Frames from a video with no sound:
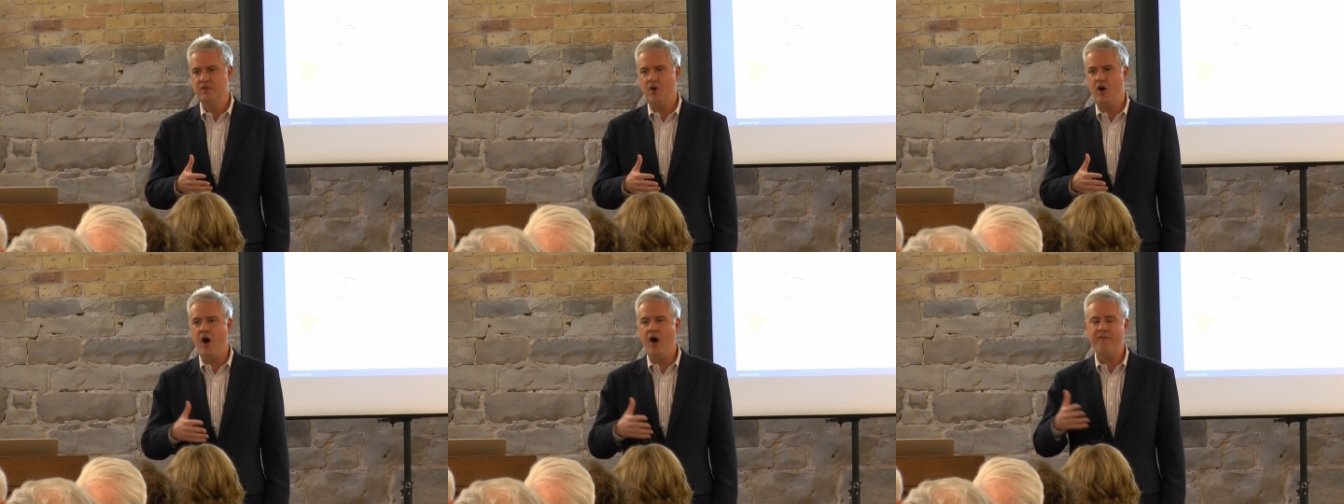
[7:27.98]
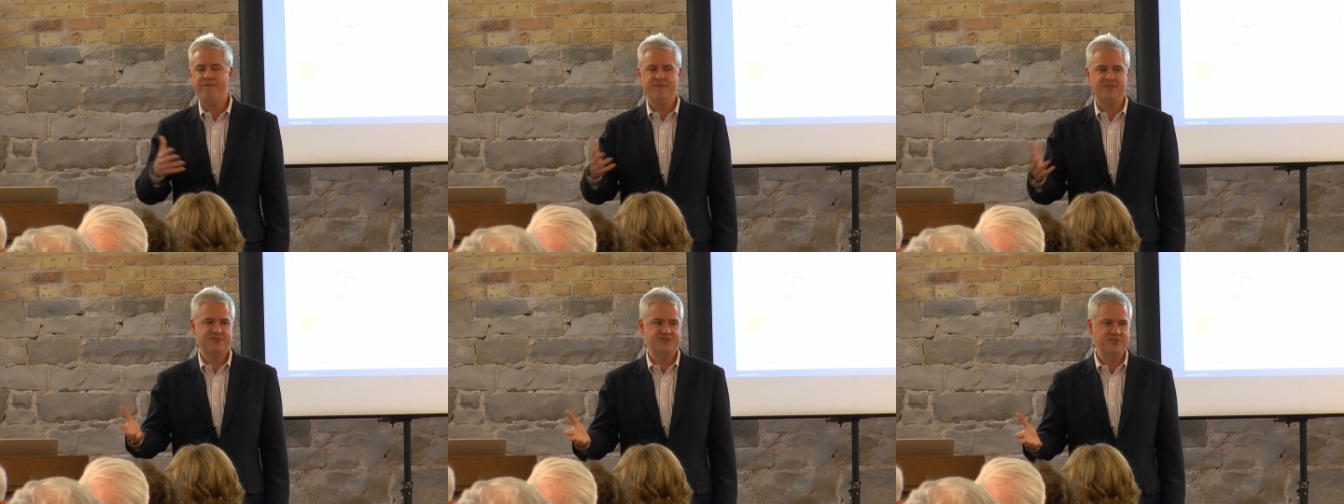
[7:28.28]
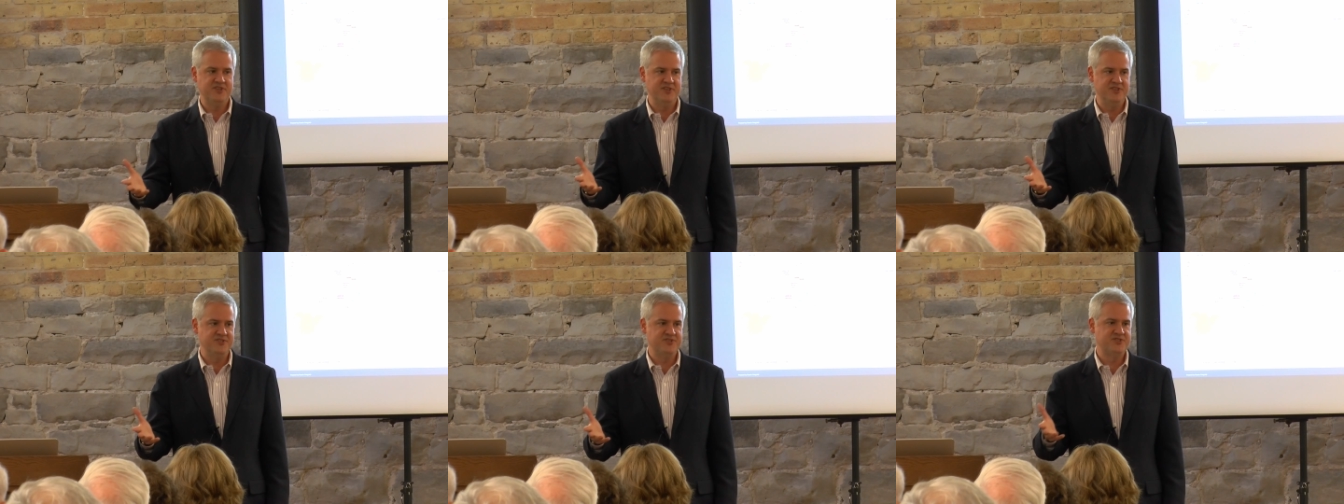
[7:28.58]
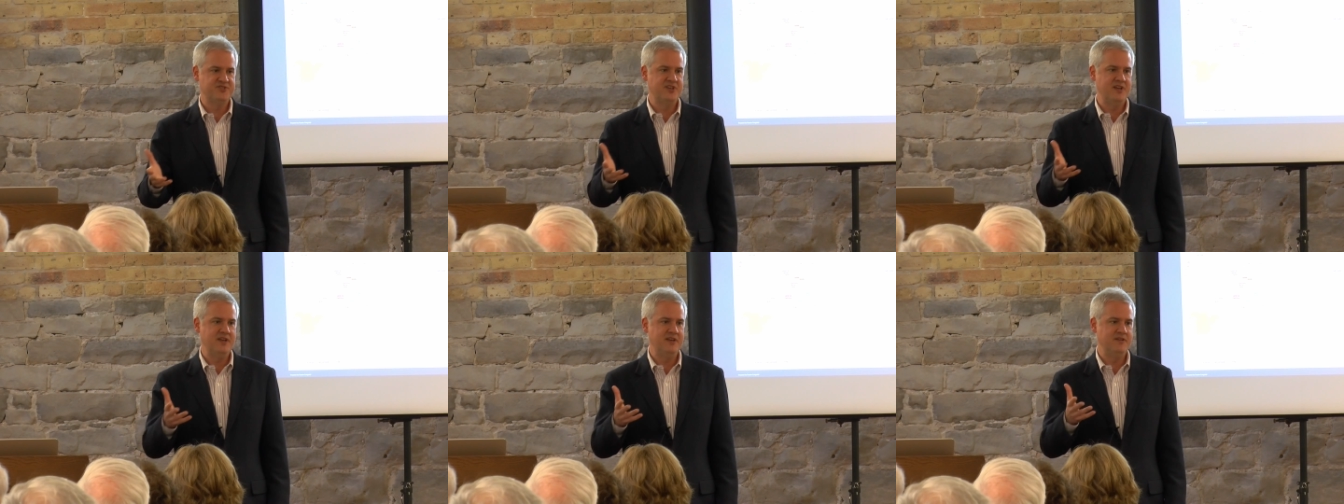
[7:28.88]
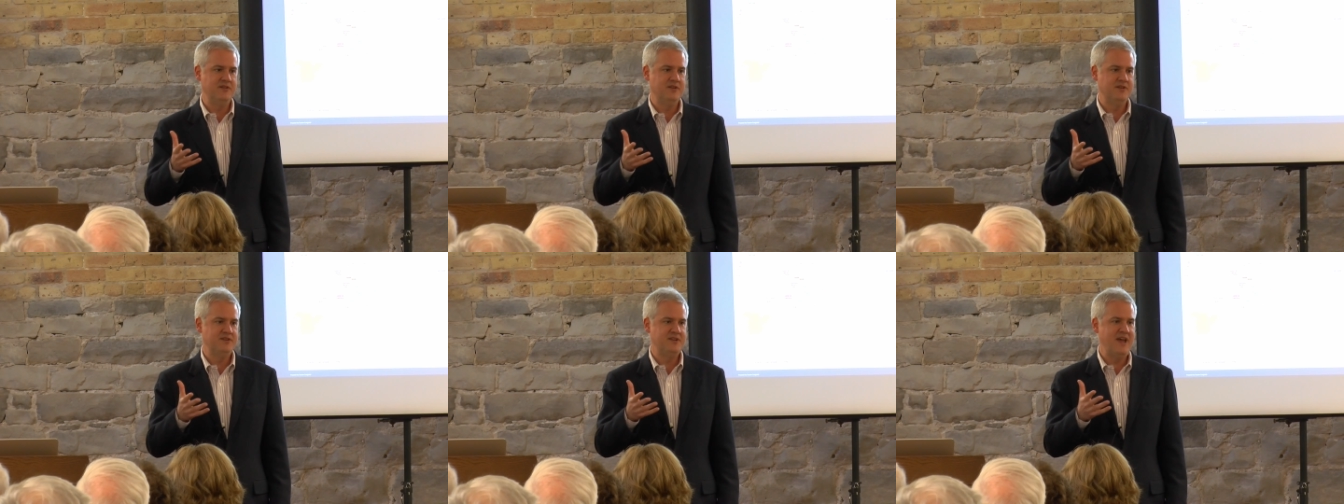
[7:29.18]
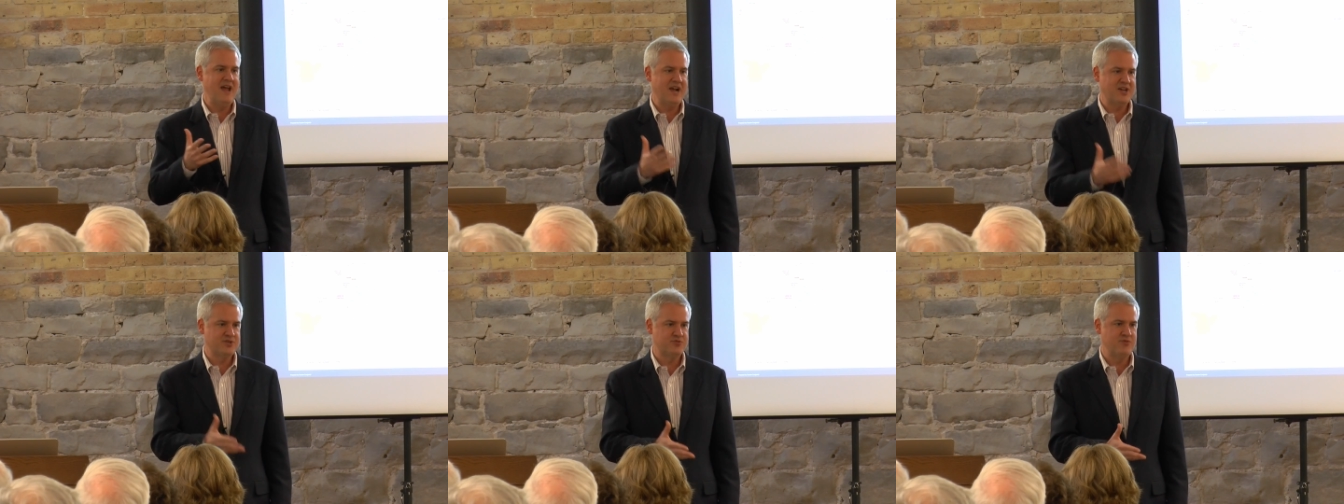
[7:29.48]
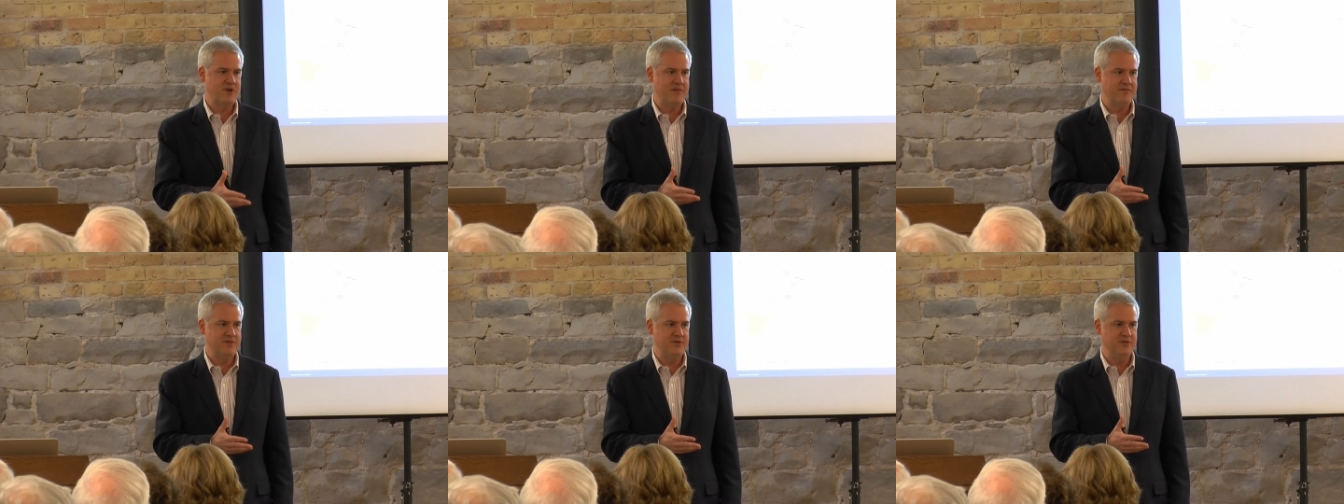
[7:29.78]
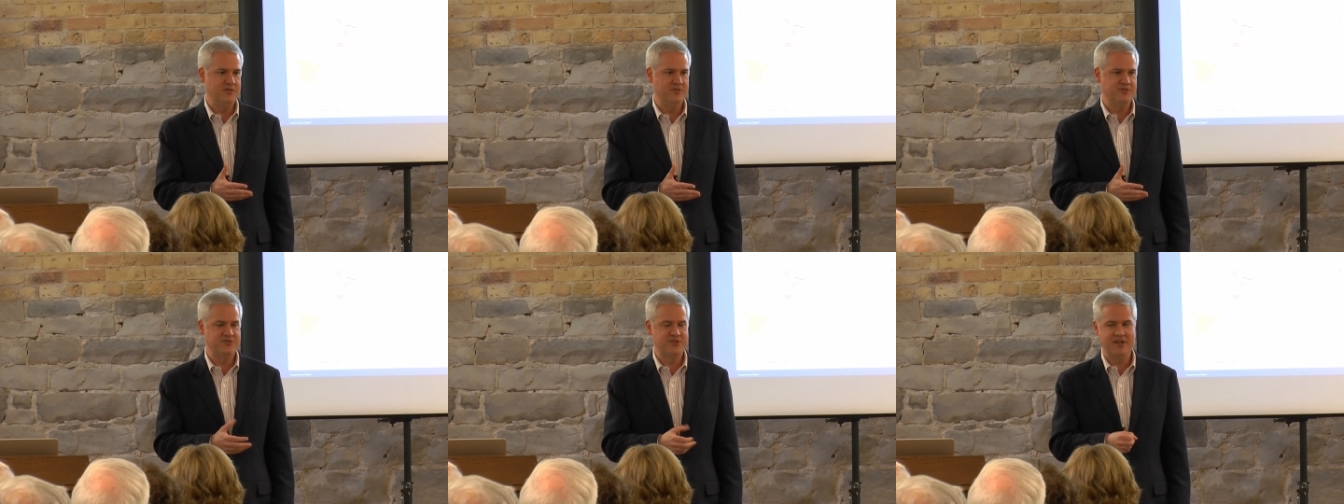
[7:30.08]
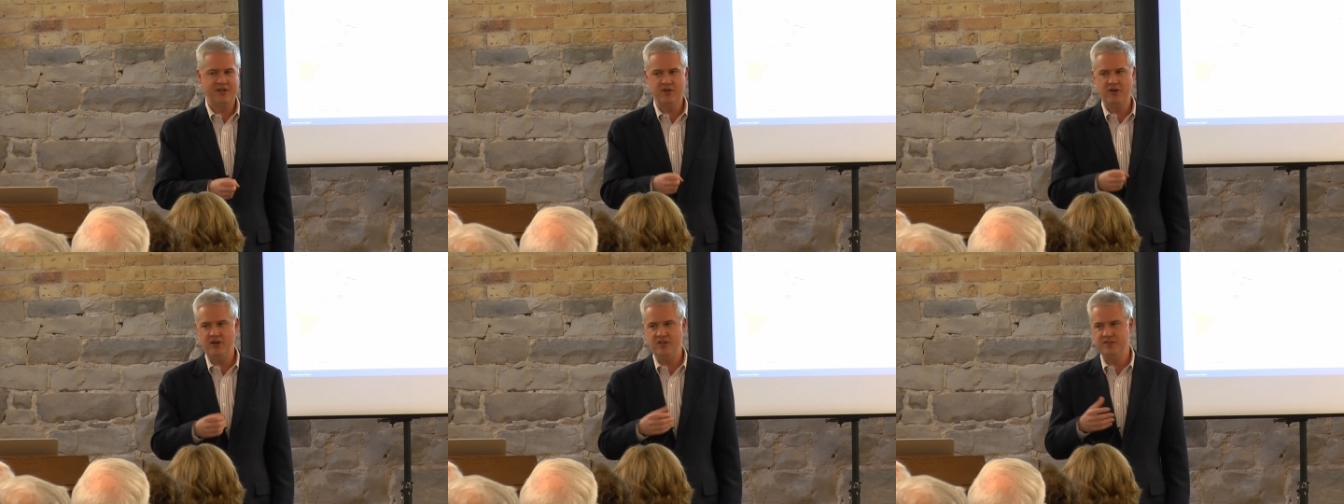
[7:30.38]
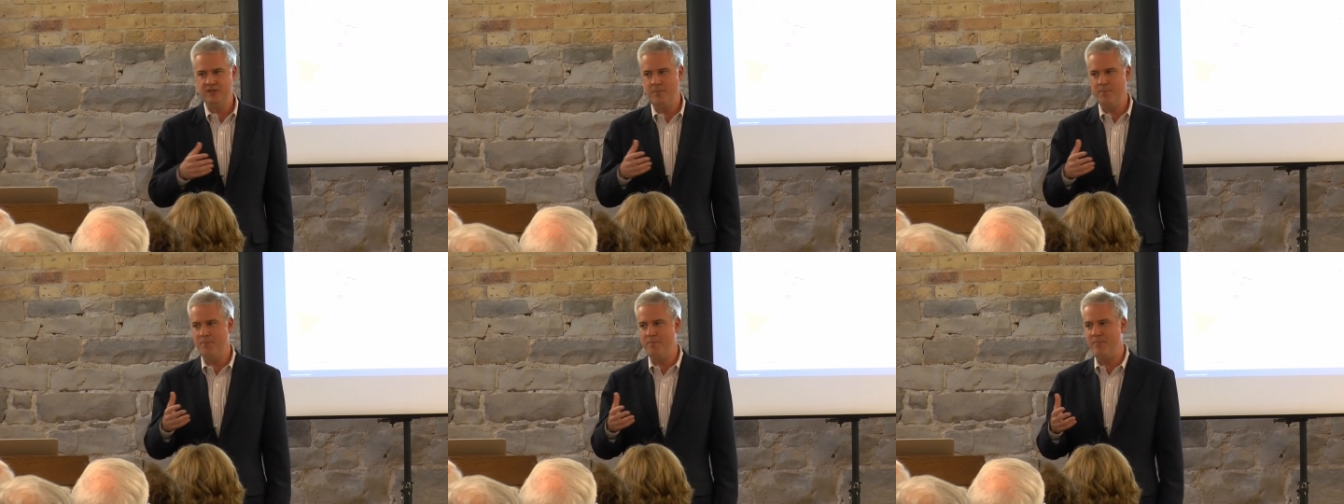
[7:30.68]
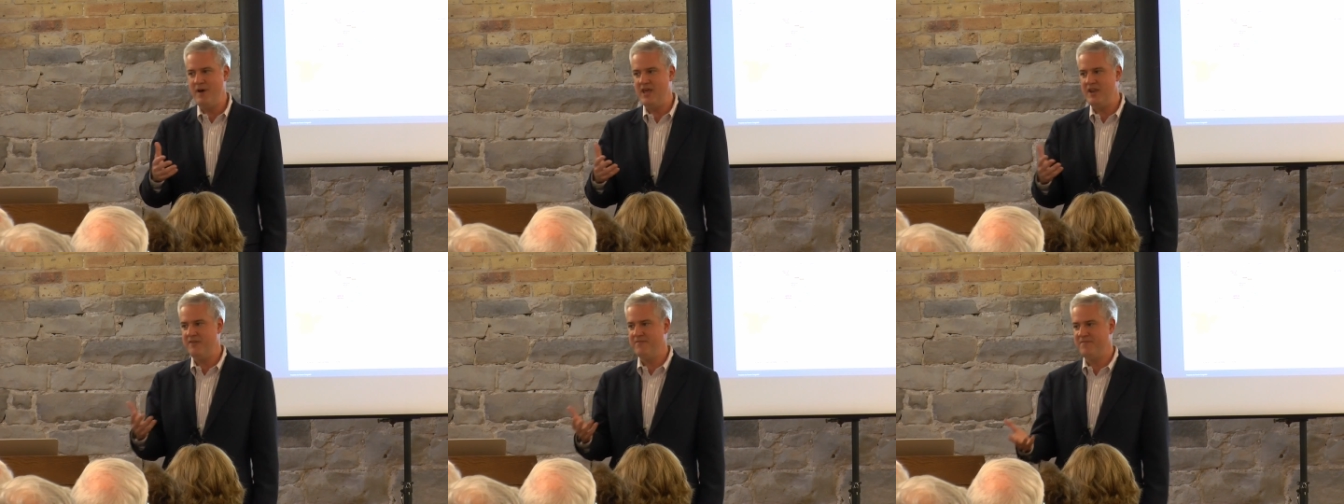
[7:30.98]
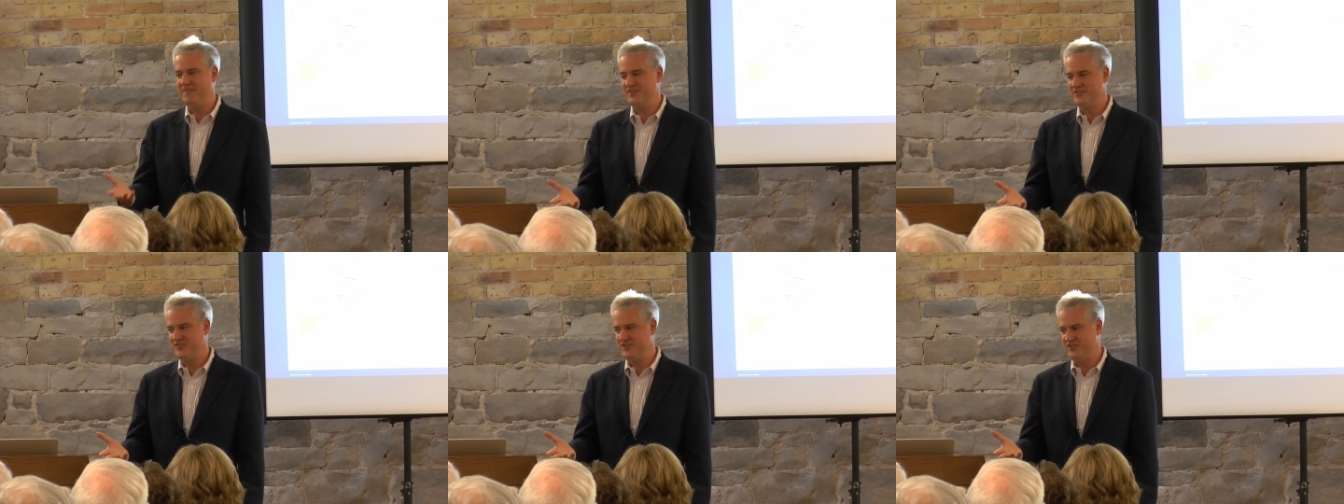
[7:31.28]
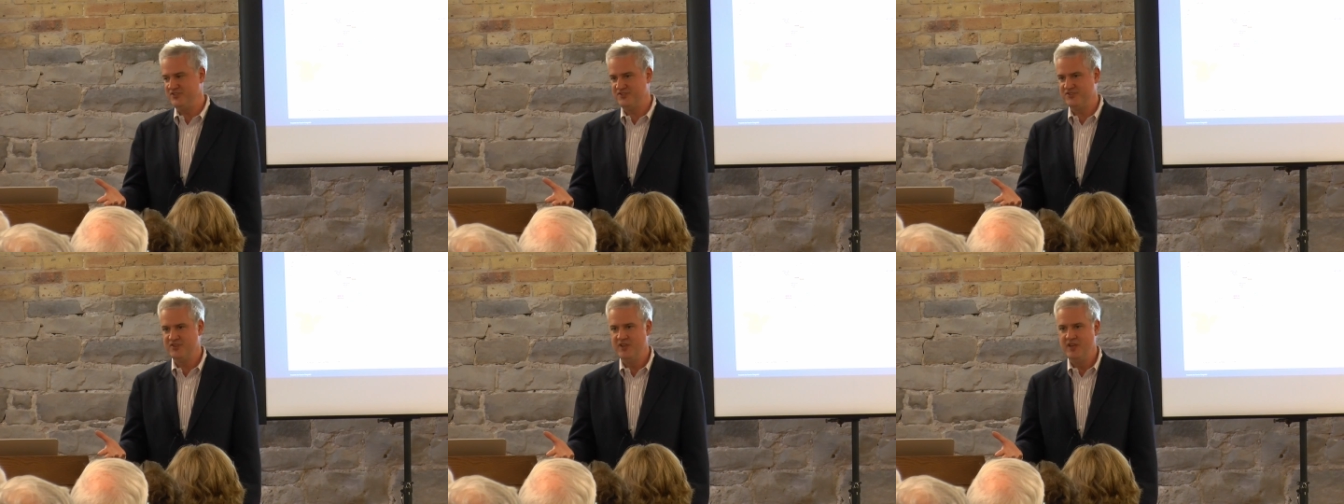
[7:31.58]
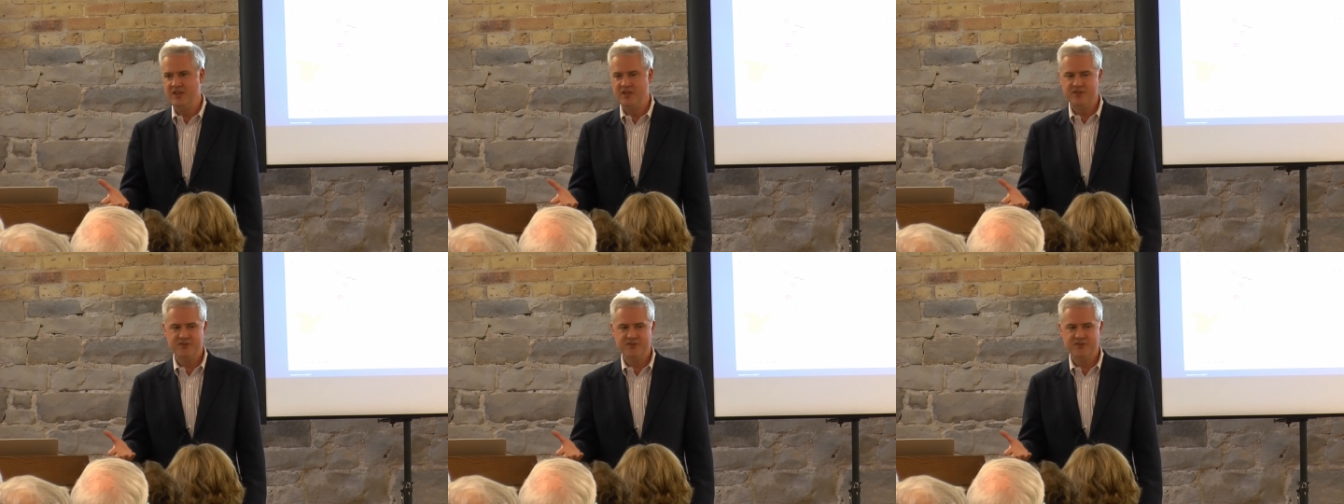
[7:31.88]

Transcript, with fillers: offices and tax revenues, they called them benefices,